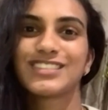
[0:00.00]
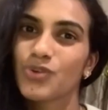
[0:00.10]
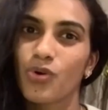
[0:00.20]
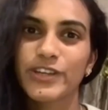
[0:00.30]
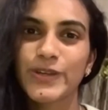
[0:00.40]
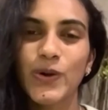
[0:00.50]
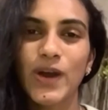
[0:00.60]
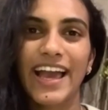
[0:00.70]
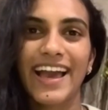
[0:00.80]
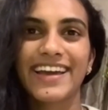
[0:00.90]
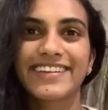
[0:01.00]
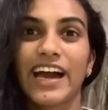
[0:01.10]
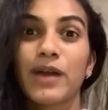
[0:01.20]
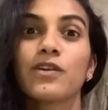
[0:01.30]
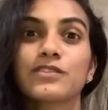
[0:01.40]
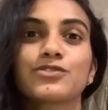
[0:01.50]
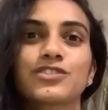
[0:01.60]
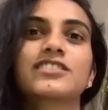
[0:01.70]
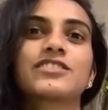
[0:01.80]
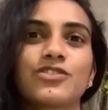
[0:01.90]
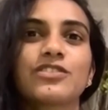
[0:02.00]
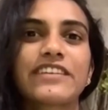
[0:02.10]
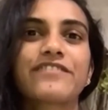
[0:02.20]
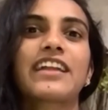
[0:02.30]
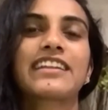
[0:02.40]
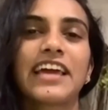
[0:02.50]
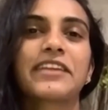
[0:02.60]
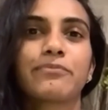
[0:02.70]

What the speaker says: Tokyo, and I want to just, give that